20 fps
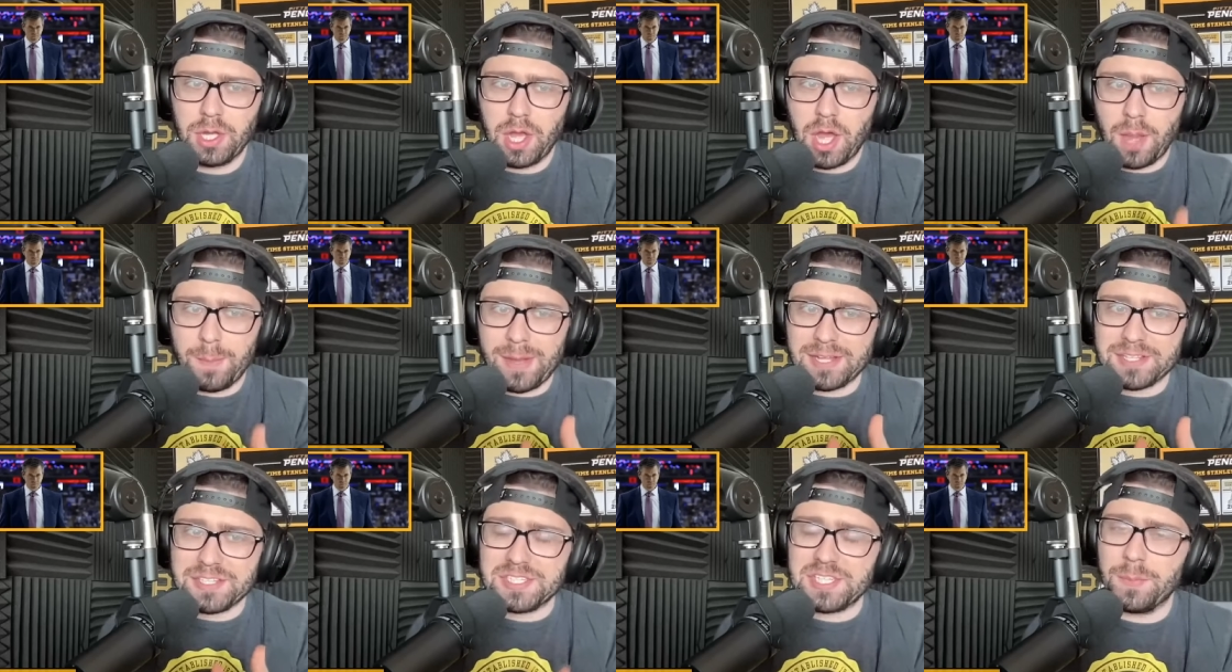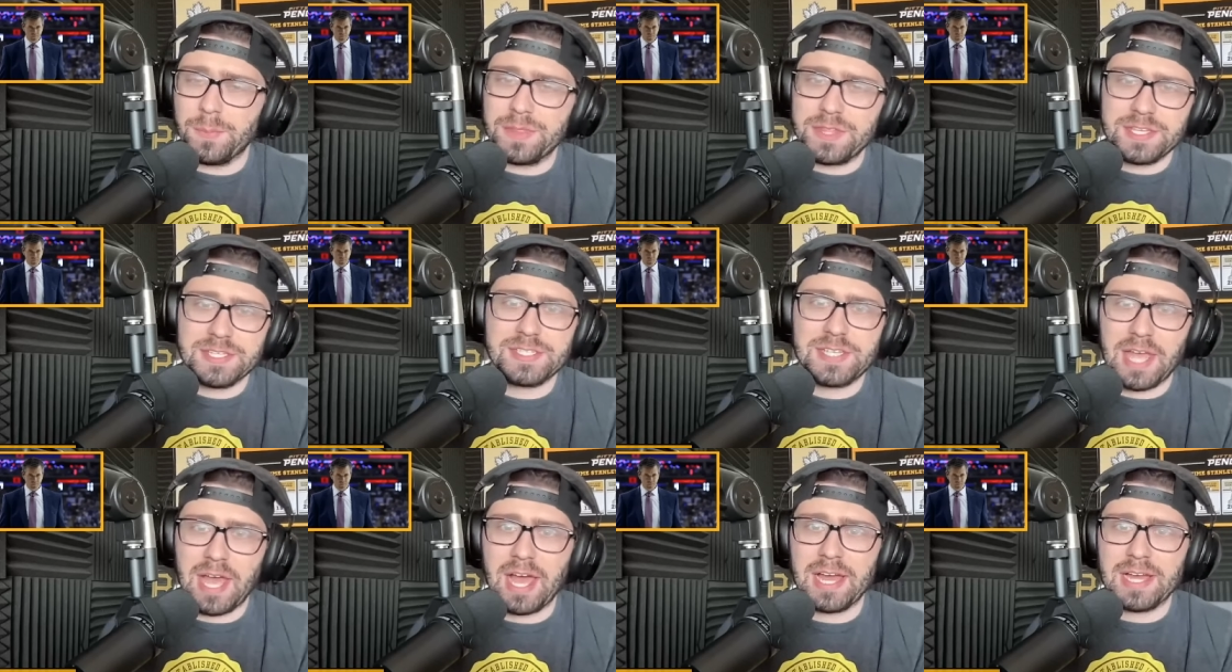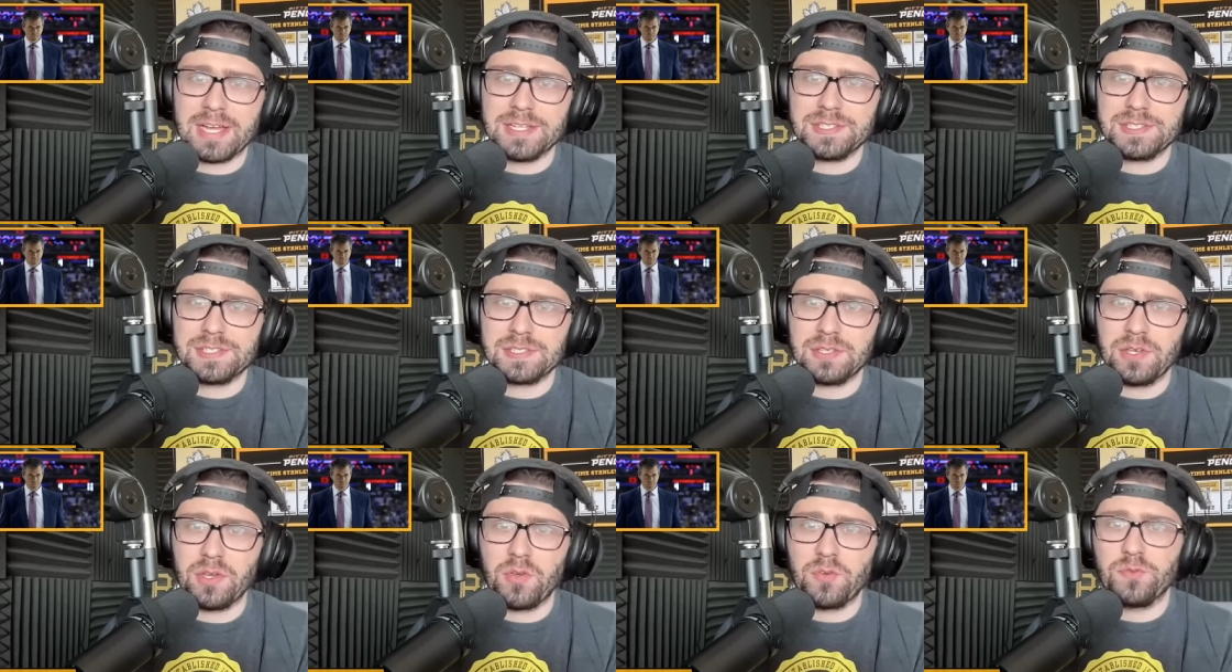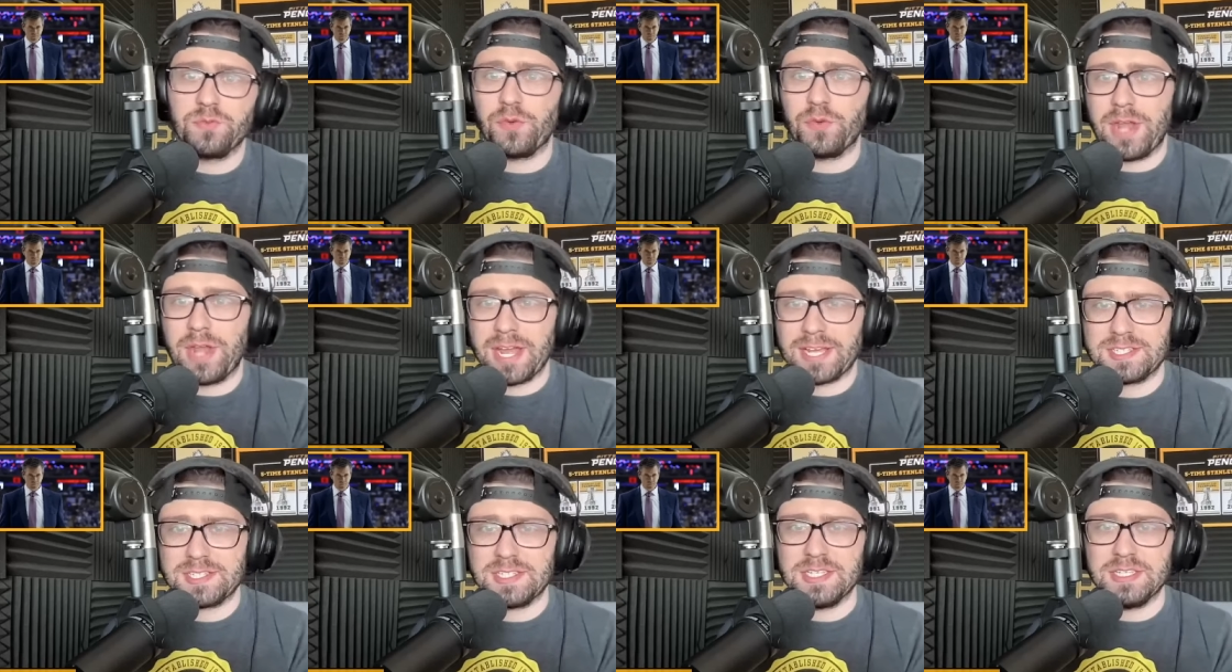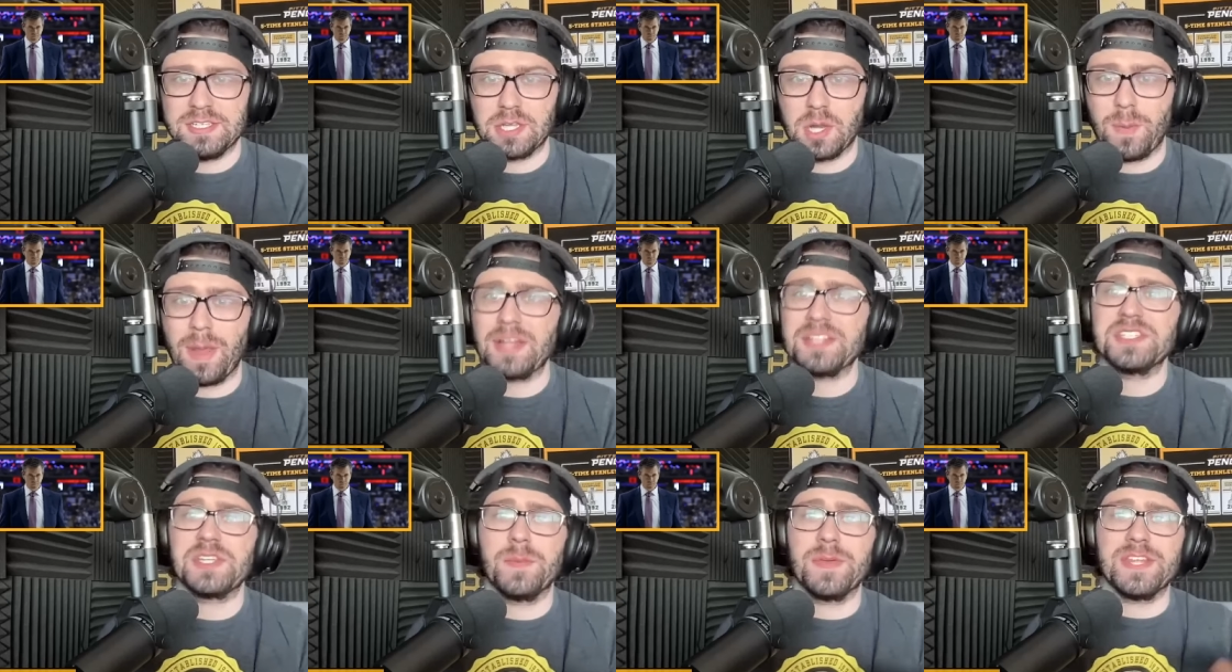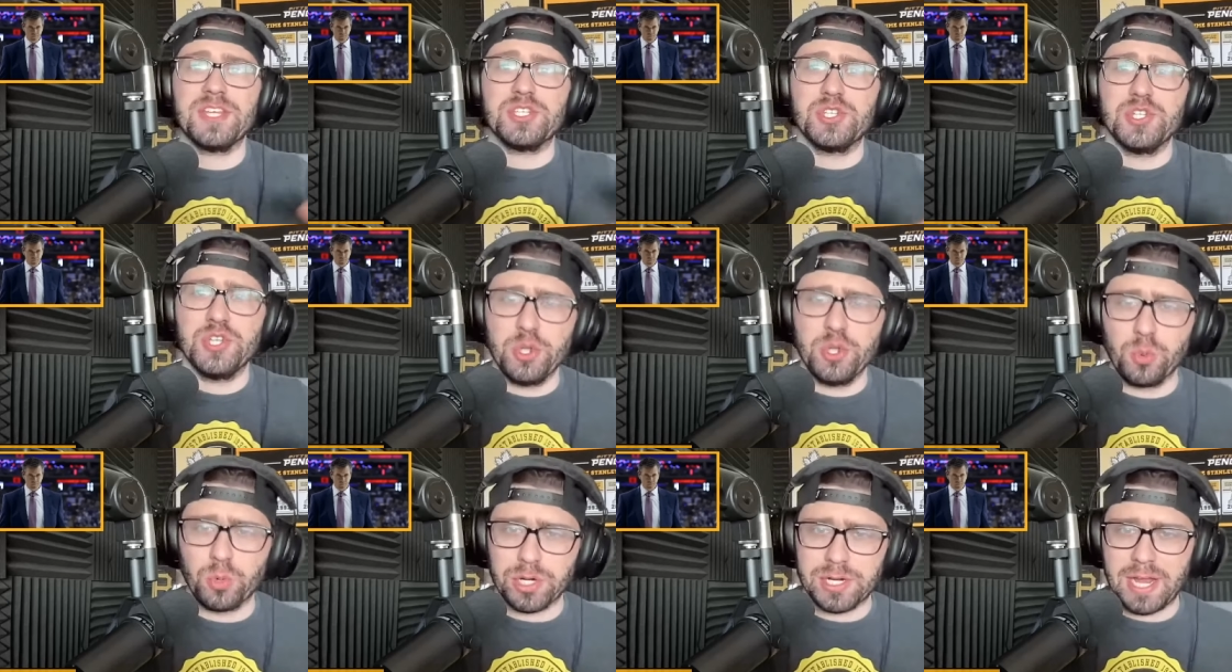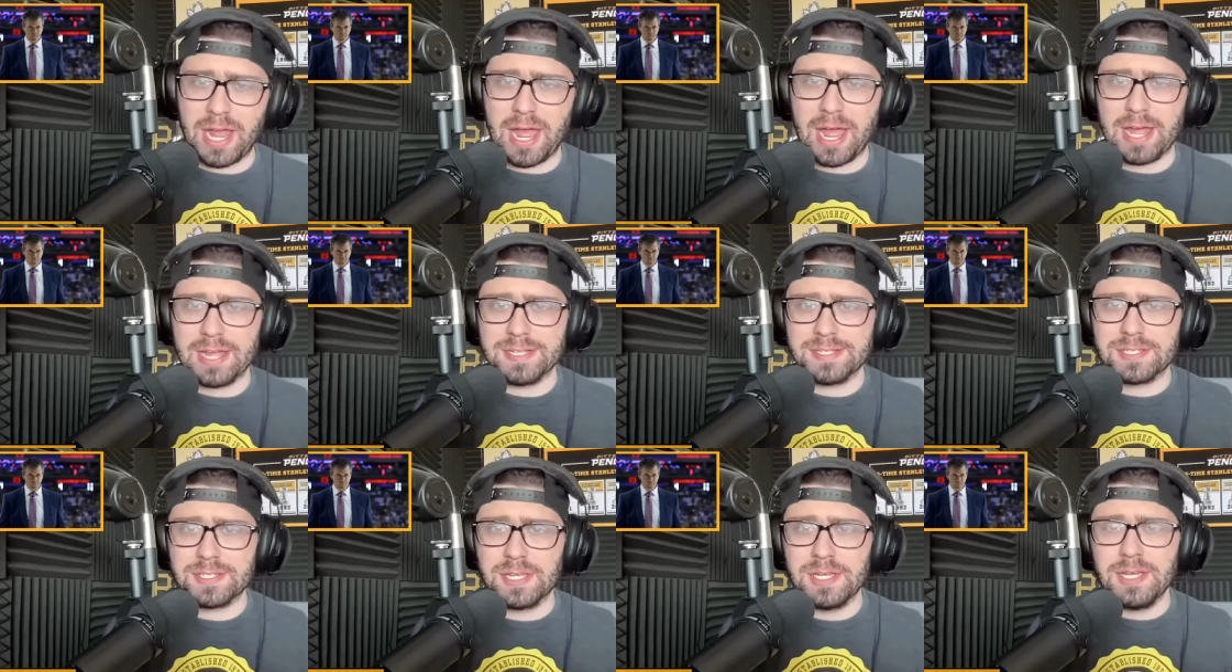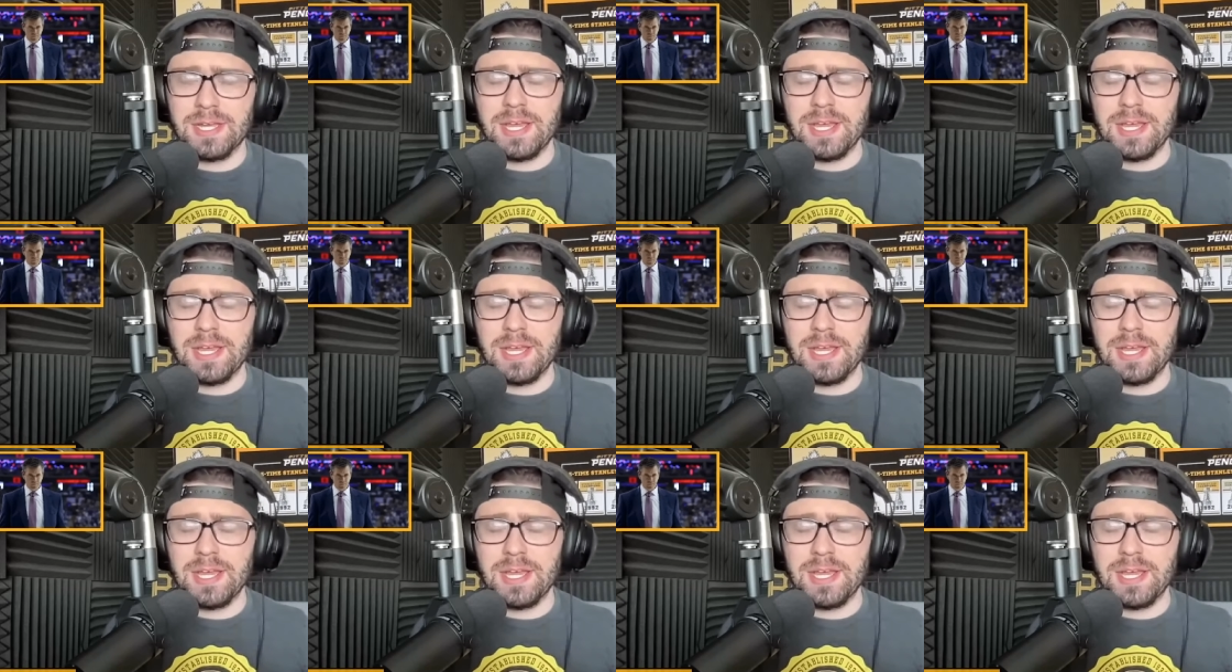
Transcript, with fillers: about some of these guys for next season, about some of these newer guys